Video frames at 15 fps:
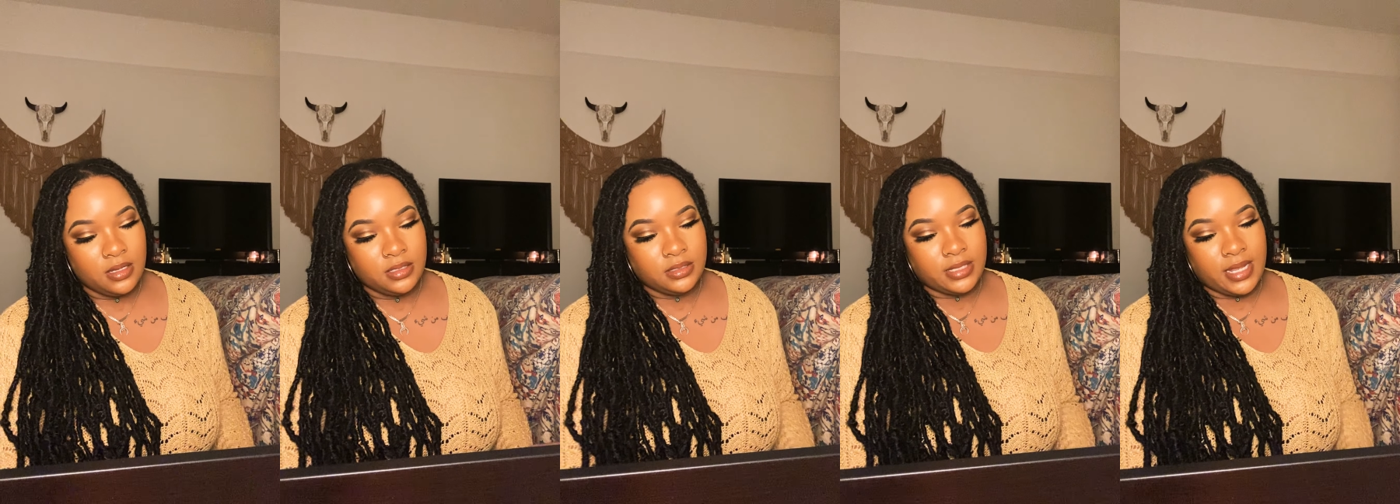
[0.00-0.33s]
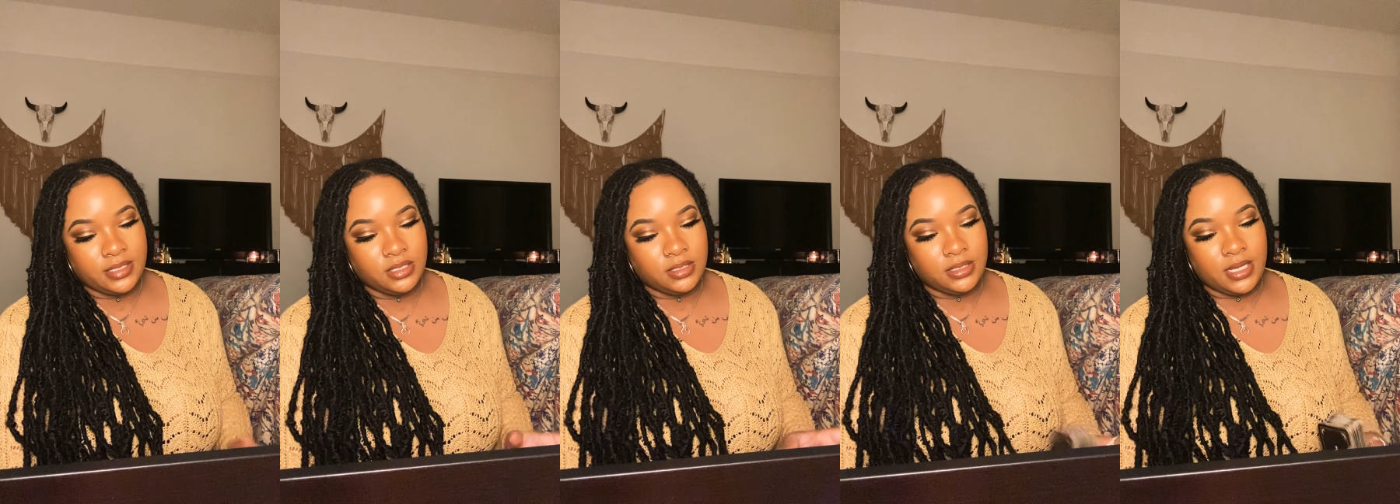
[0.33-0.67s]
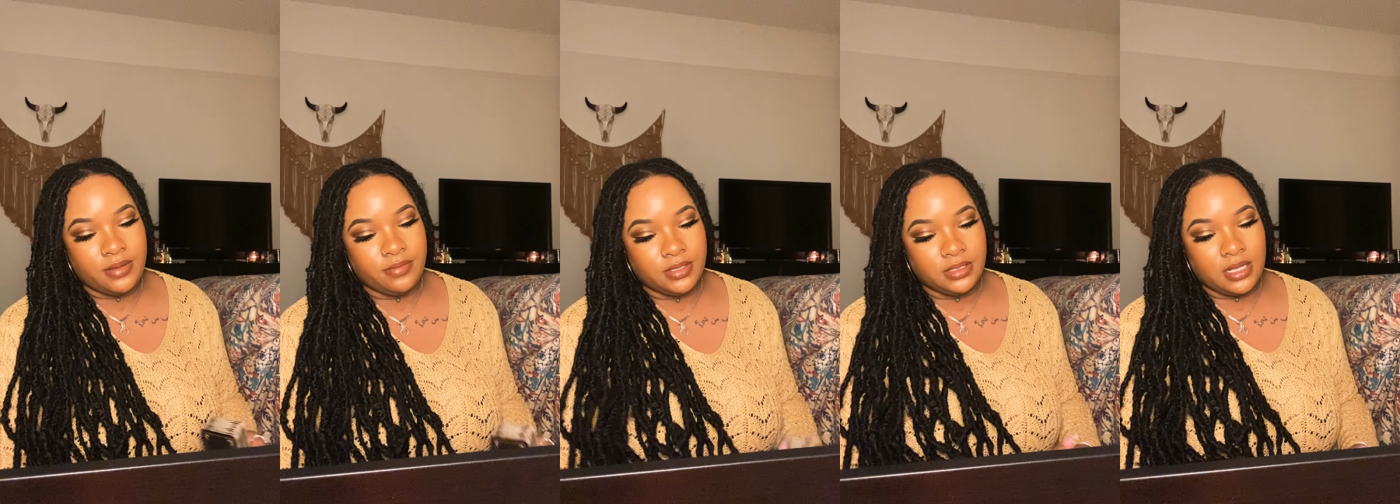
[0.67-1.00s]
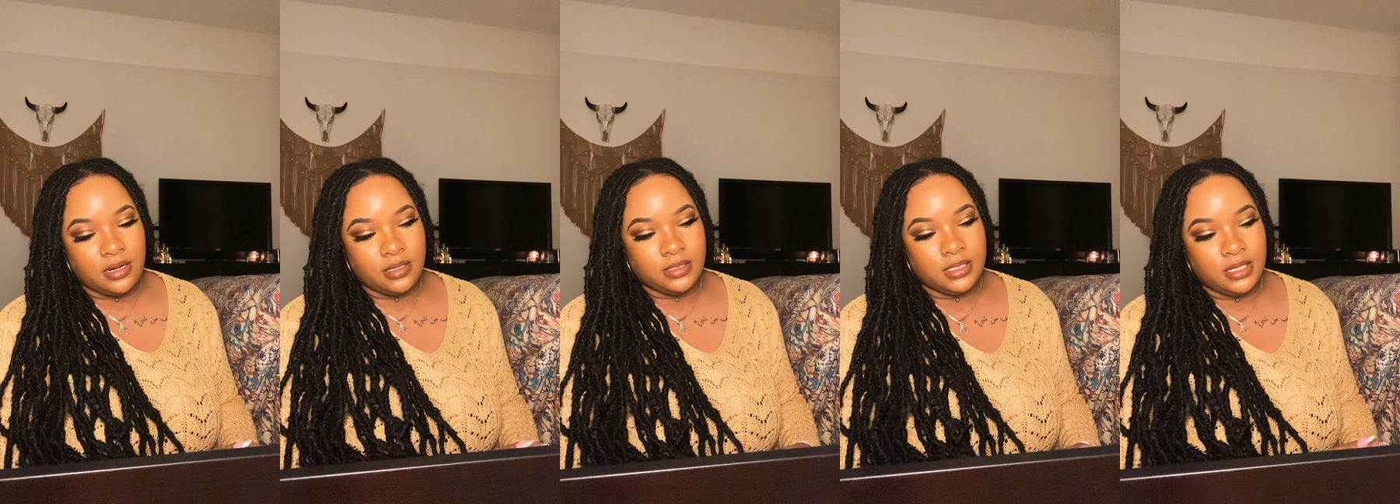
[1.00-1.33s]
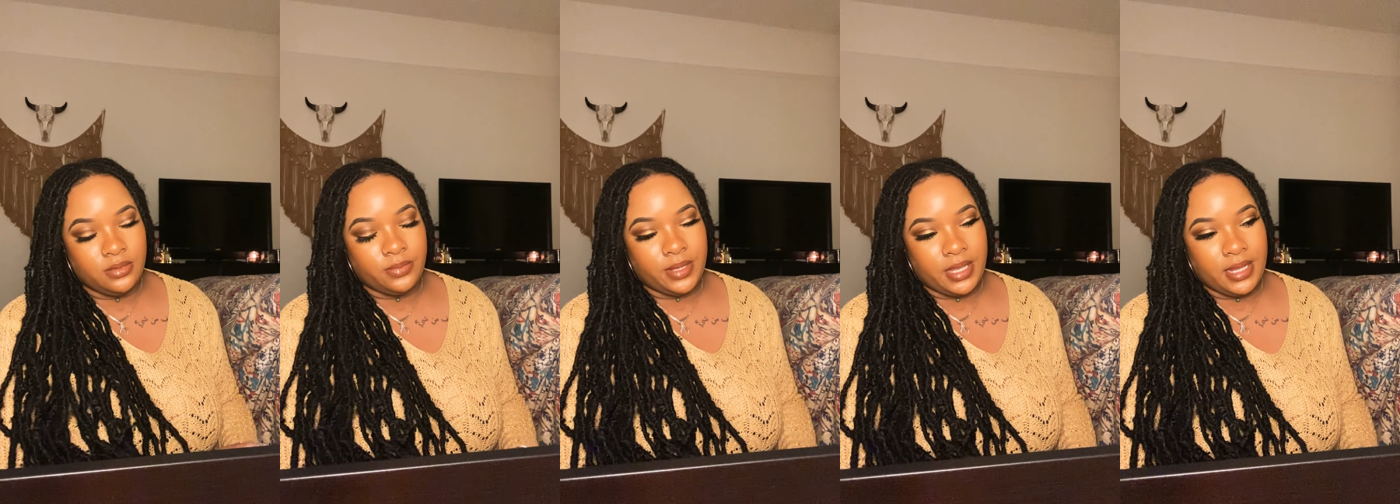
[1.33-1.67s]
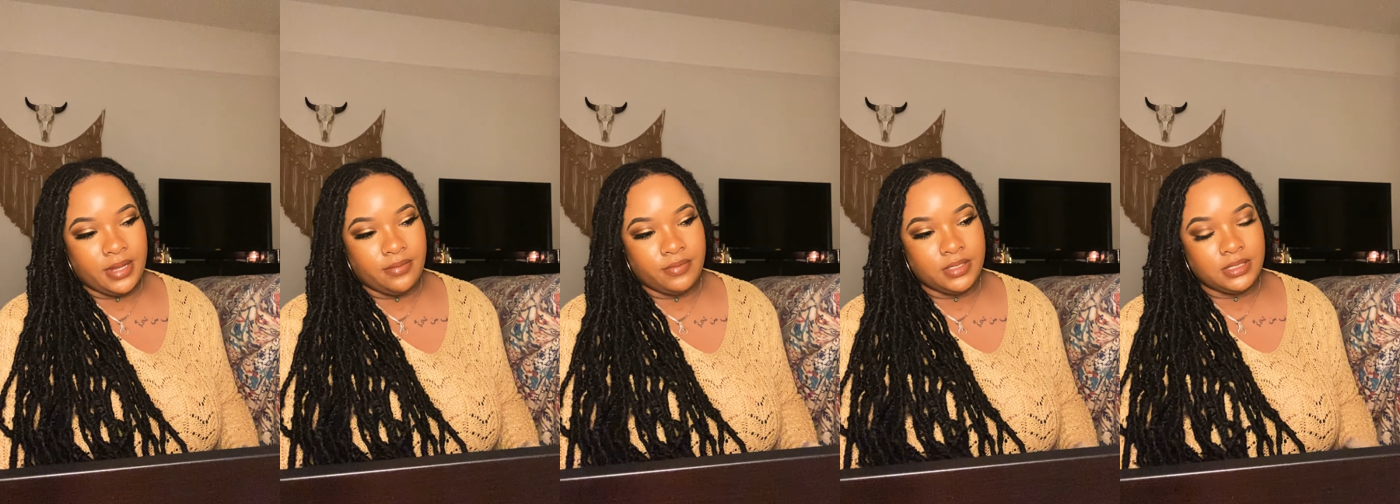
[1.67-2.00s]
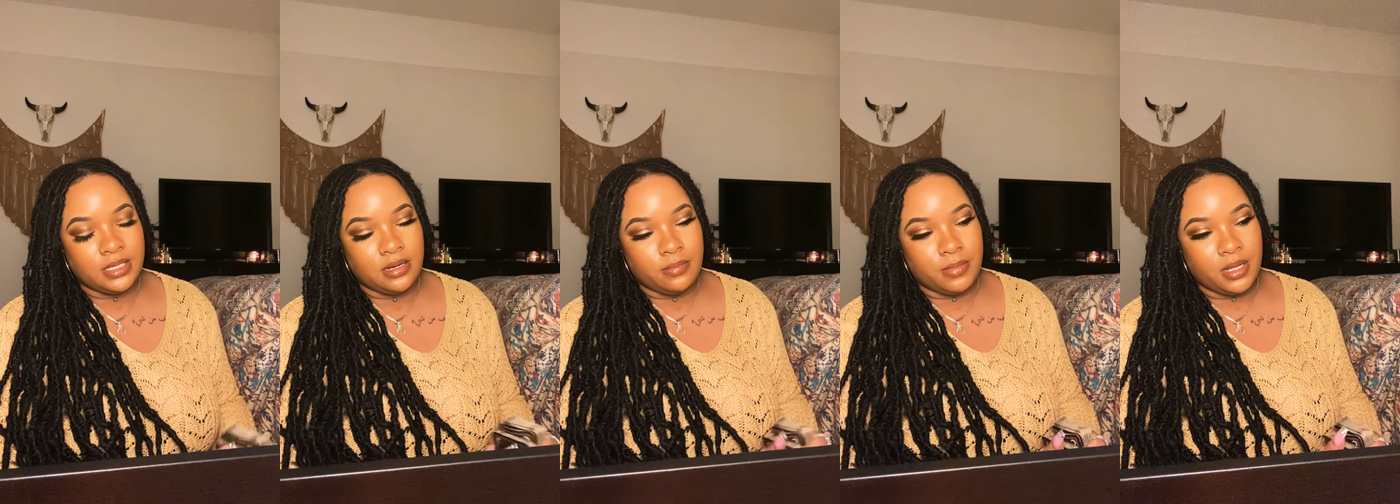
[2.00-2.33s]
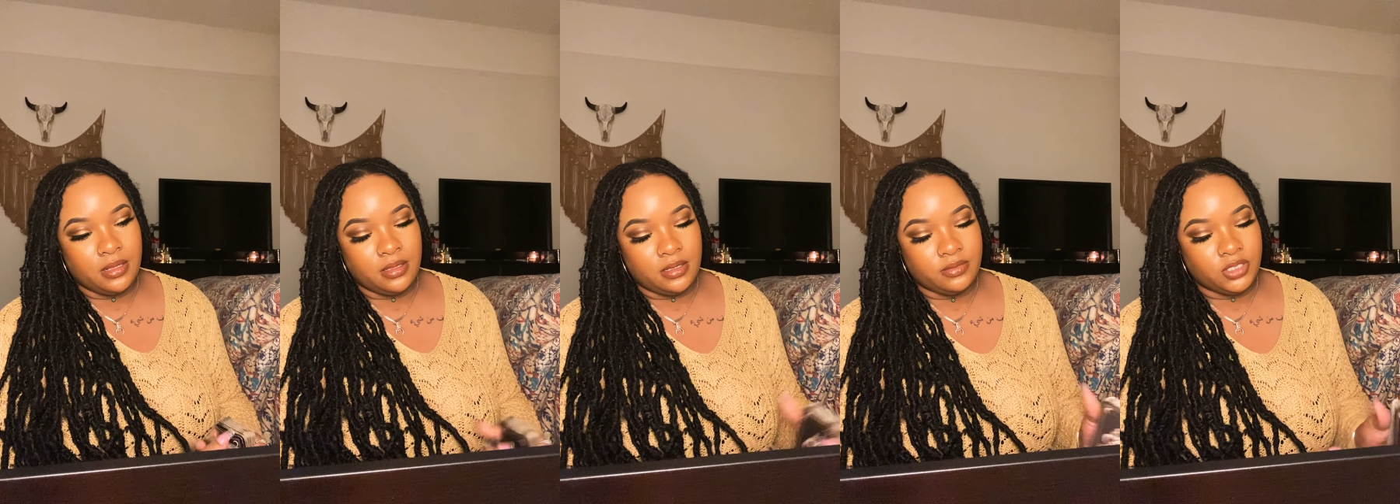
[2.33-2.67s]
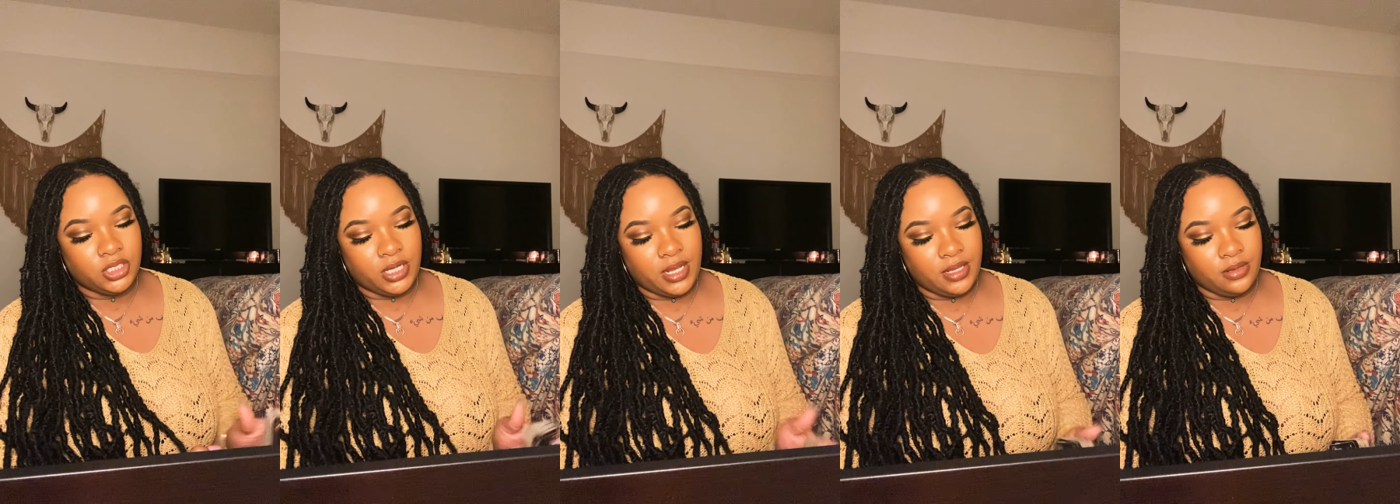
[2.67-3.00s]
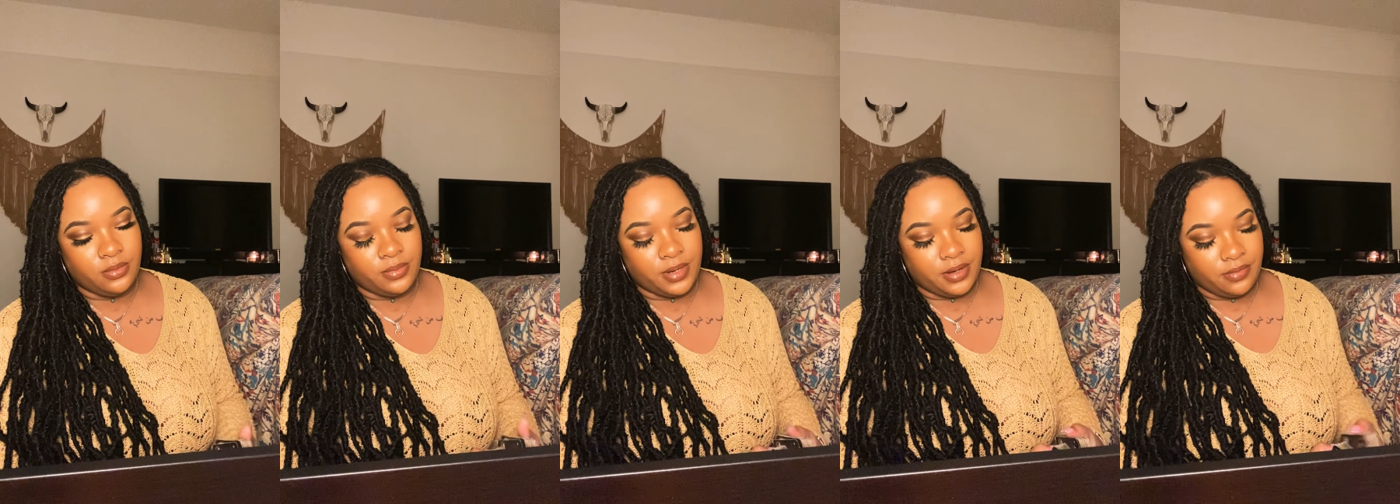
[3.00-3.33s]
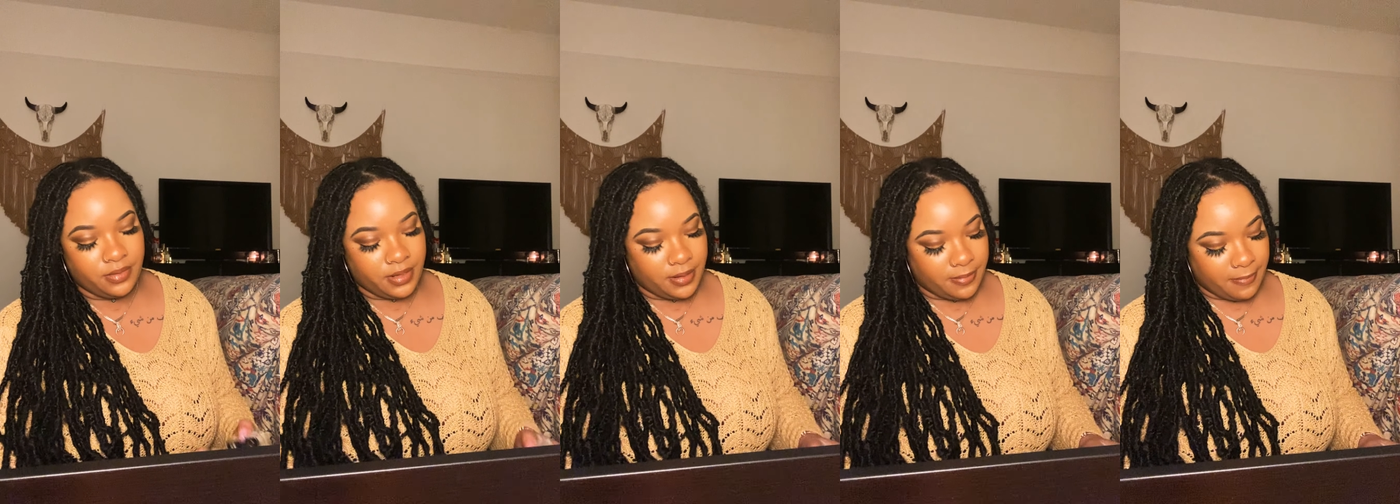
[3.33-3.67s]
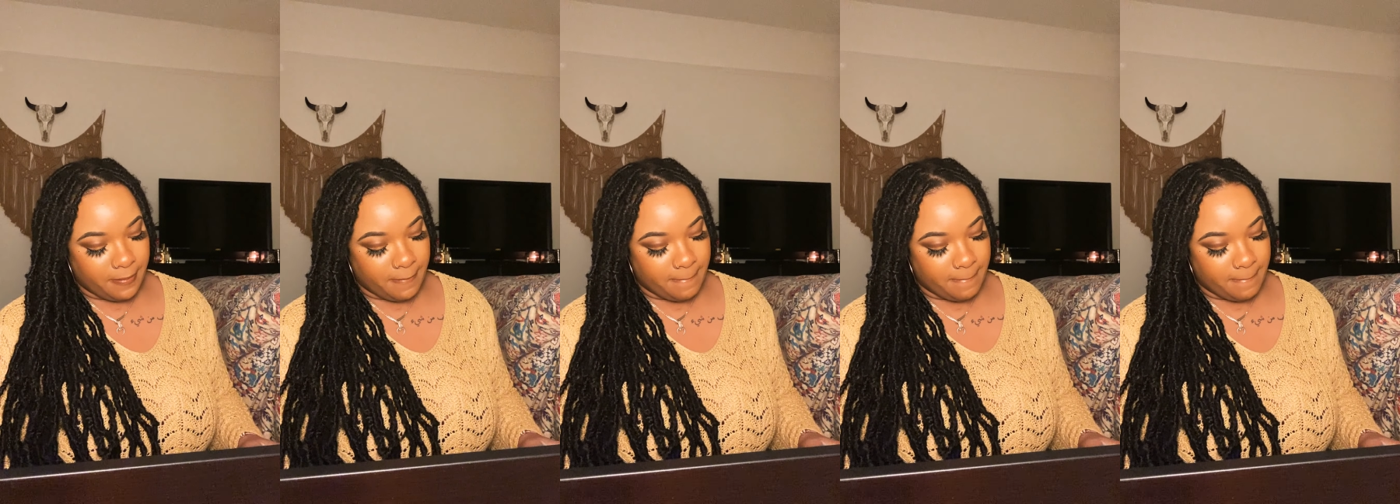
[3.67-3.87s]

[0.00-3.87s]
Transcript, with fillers: Sagittarius that are dealing with Aries in the month of January.